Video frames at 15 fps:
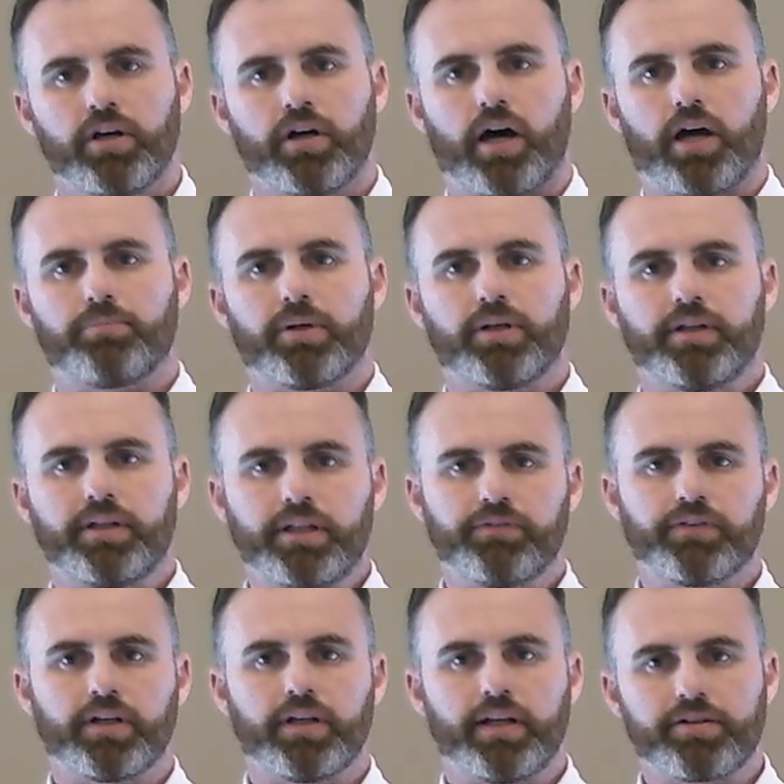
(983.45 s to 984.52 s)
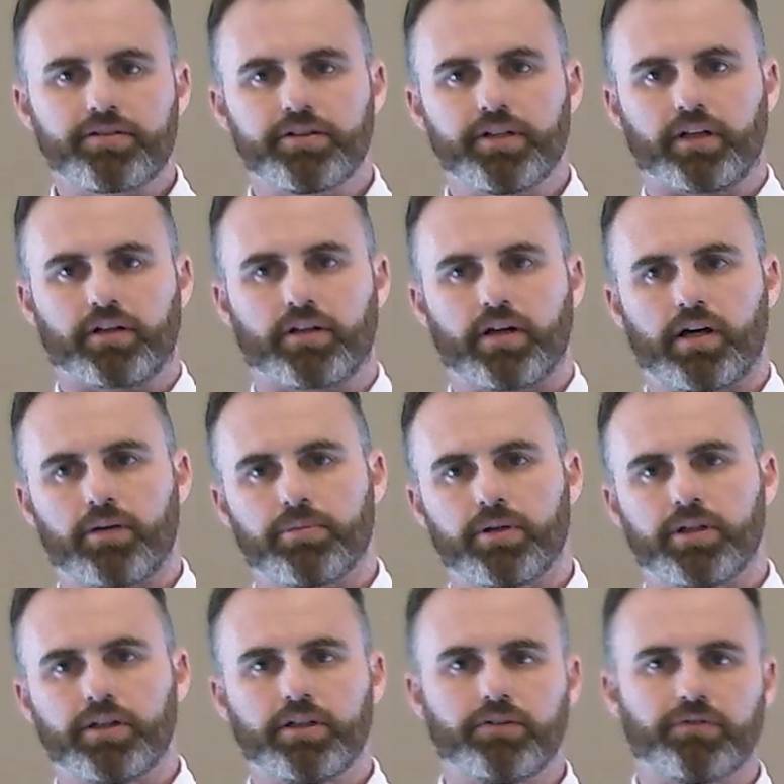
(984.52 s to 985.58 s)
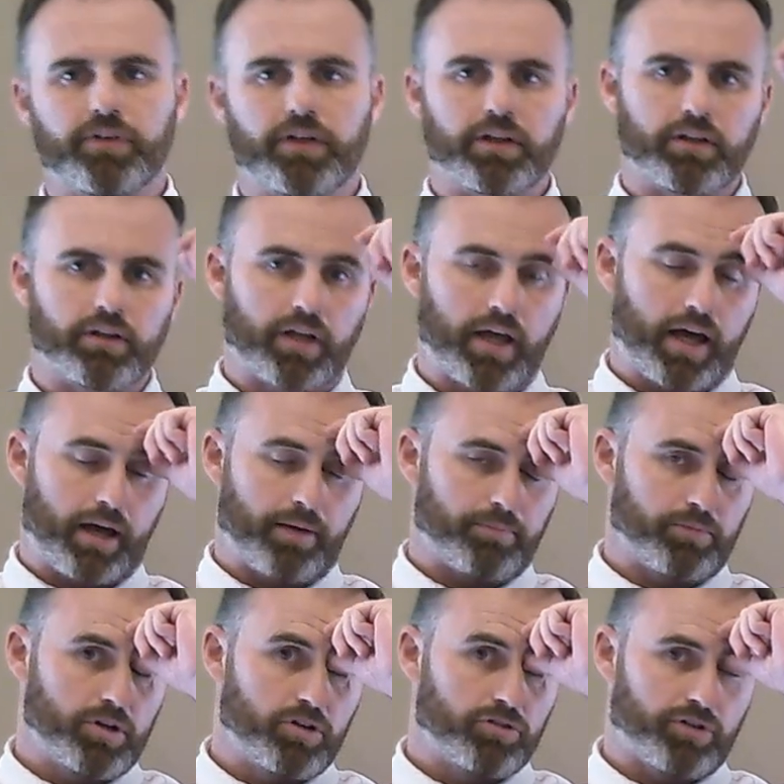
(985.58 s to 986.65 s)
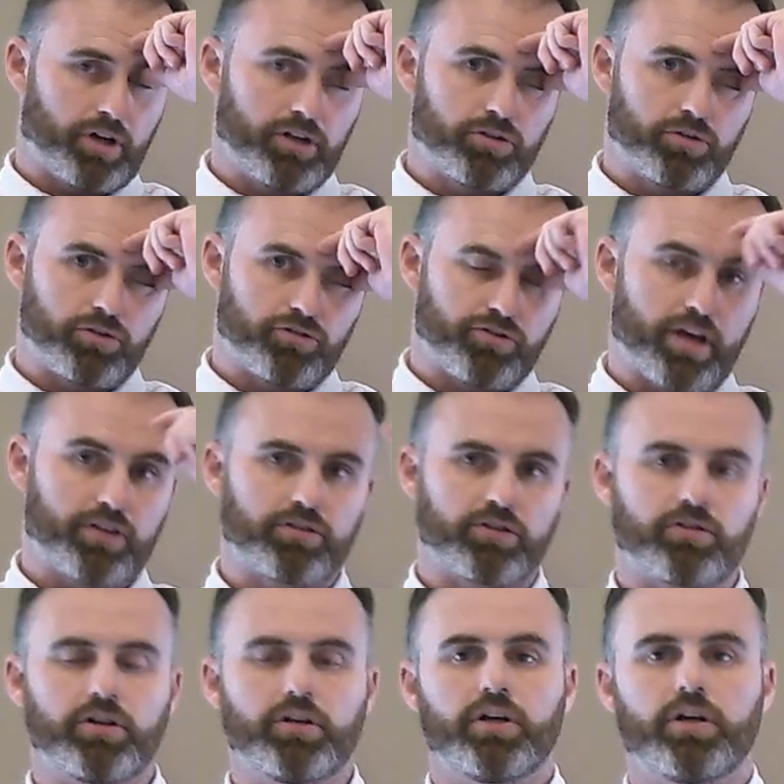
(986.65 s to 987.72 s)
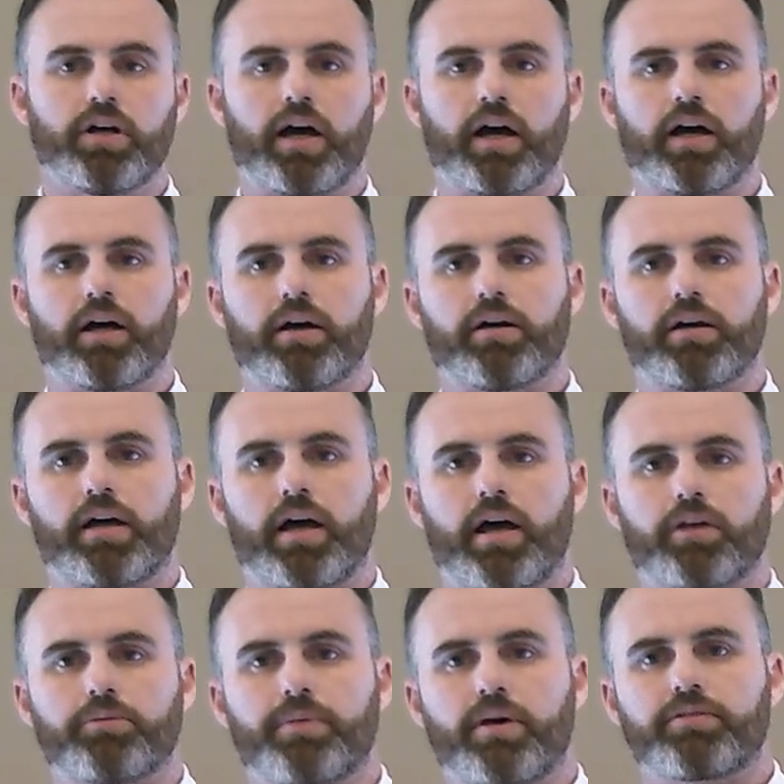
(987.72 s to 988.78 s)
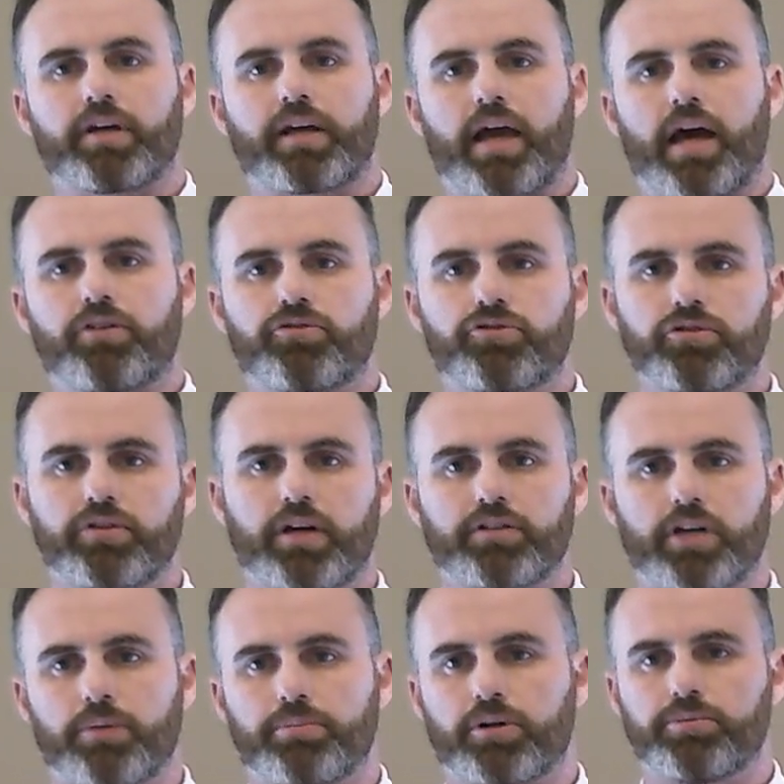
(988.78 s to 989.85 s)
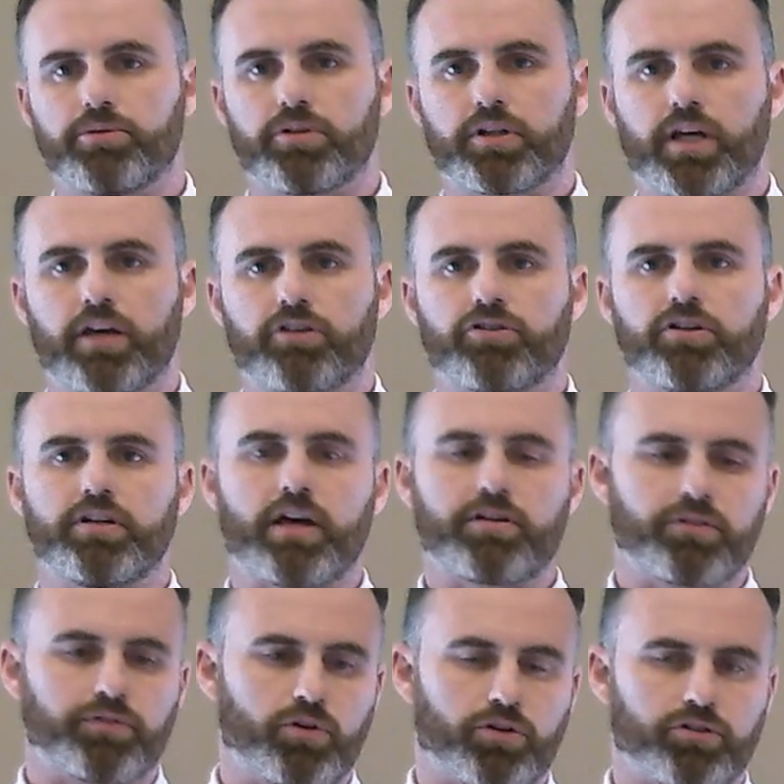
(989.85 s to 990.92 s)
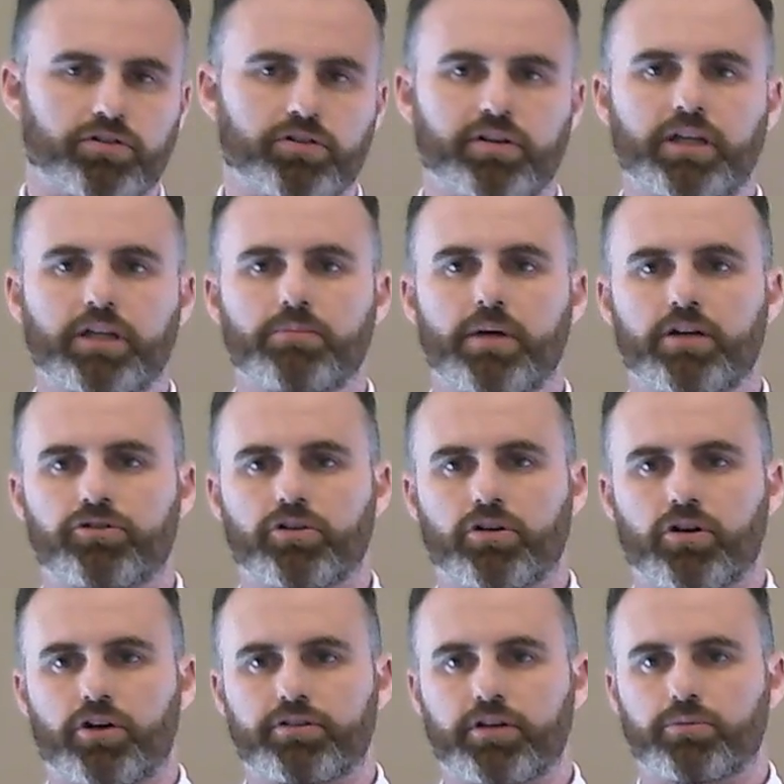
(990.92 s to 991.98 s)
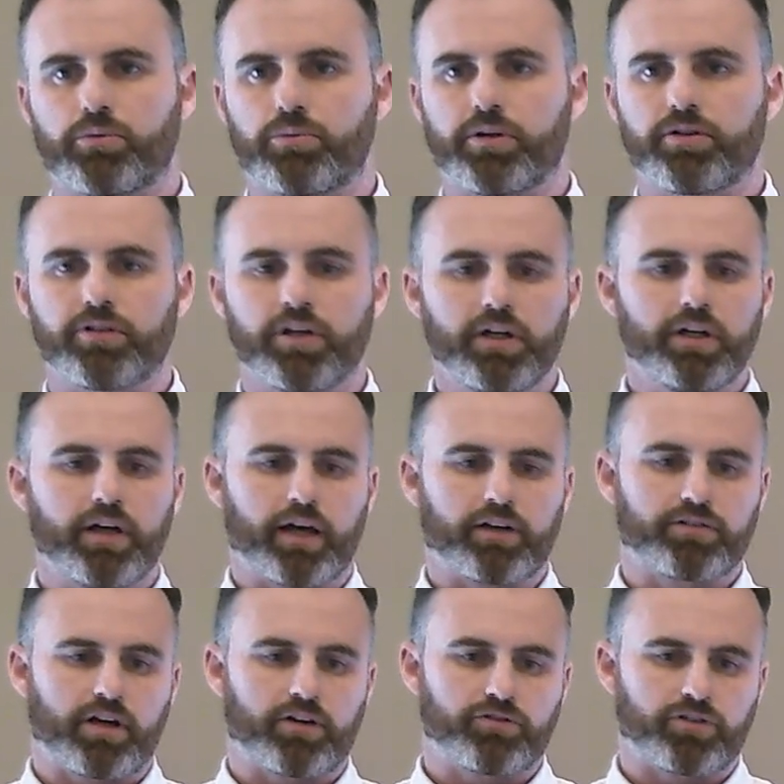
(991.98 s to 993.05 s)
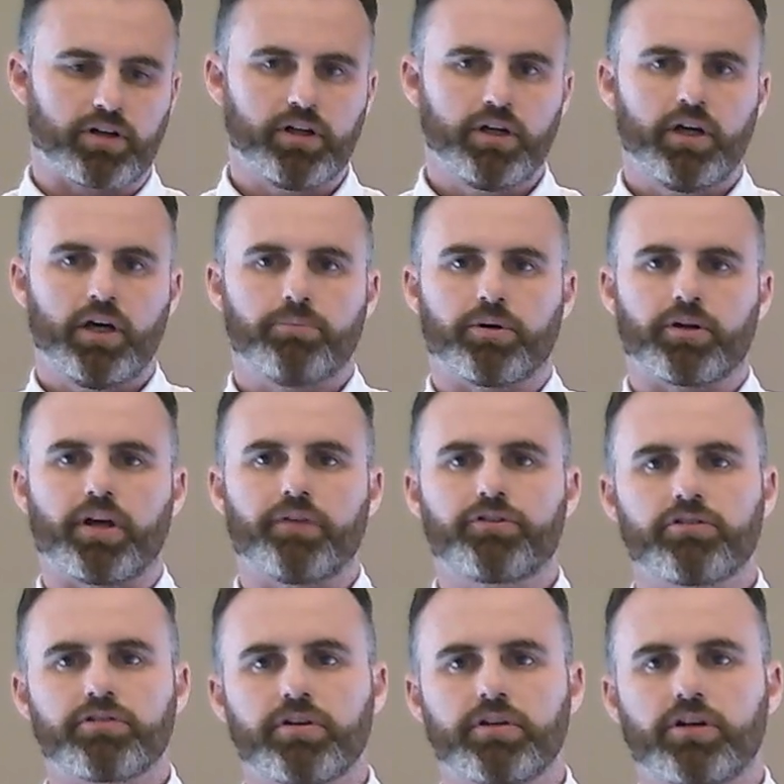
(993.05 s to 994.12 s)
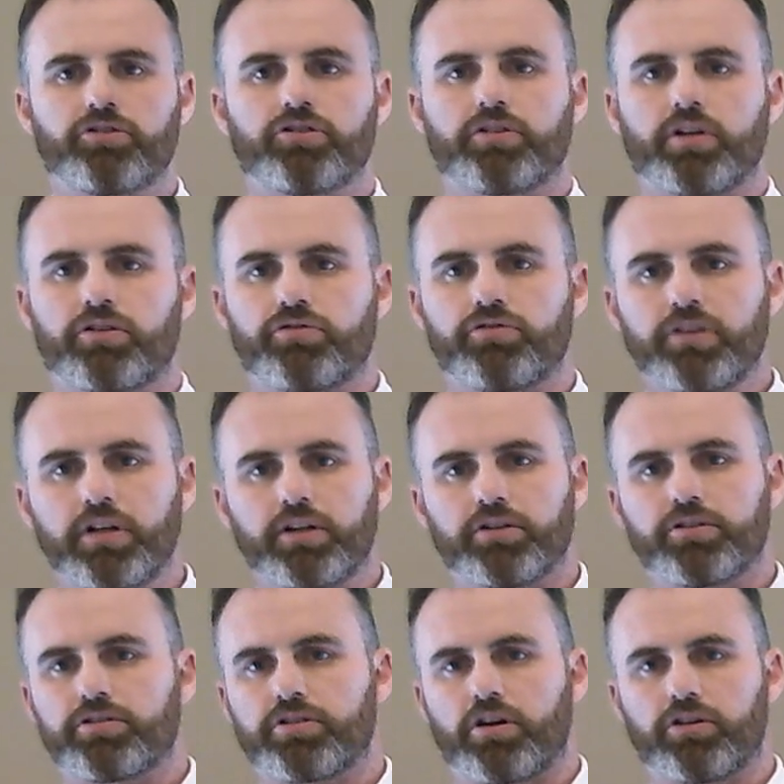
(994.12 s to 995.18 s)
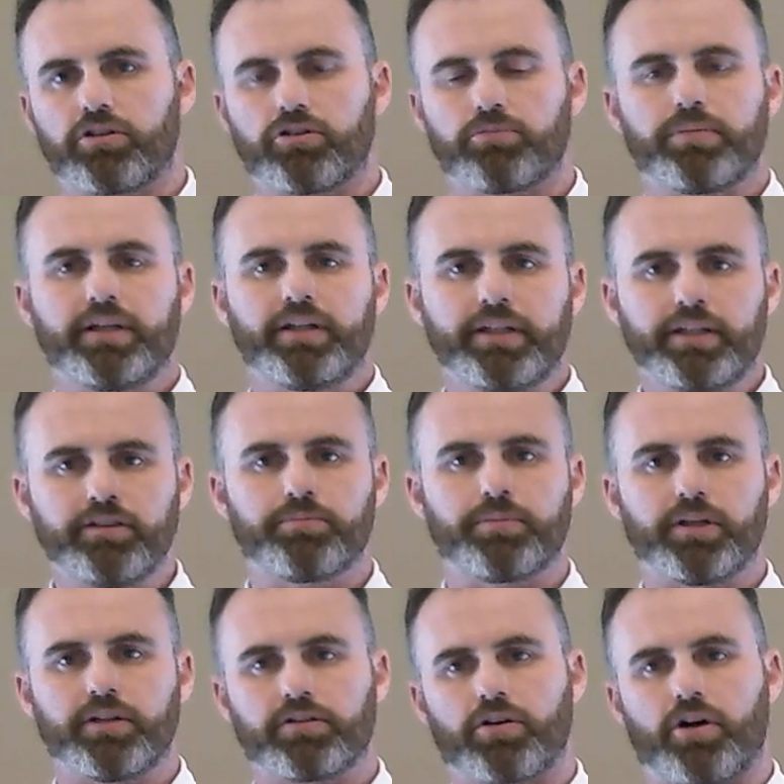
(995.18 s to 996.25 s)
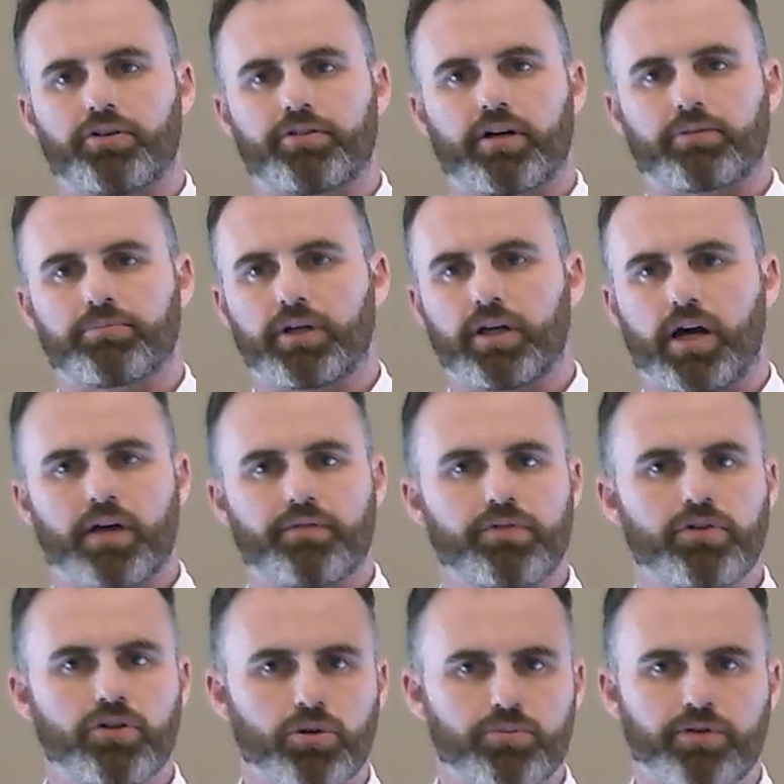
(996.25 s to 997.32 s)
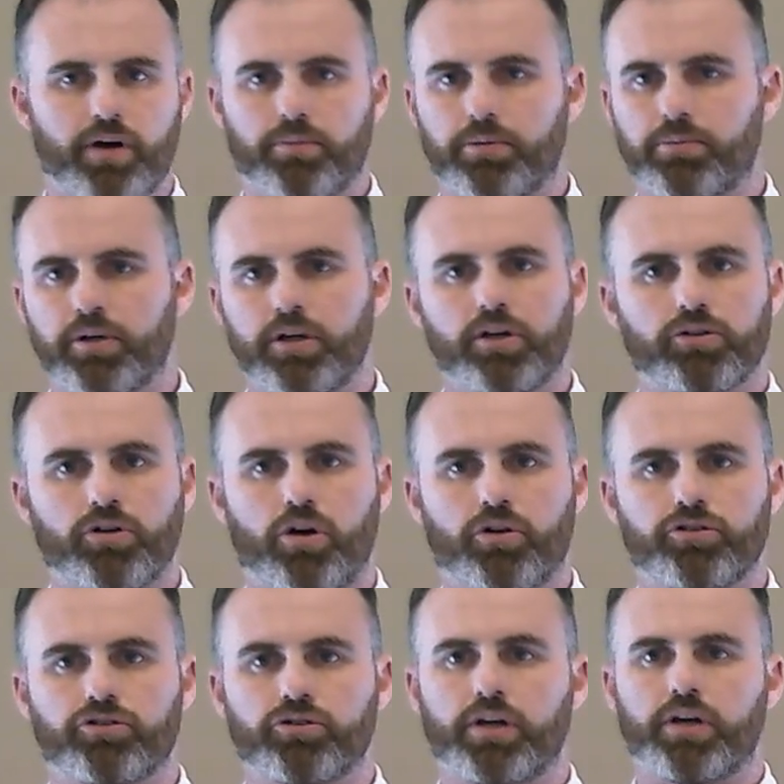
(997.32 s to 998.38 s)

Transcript: I believe in listening. I believe in trying to address it as best I can through that type of communication. Yes, of course, there's emails you can contact me with, etc. But if there is an issue that's really concerning you, please, please contact me. I have no problem talking to you.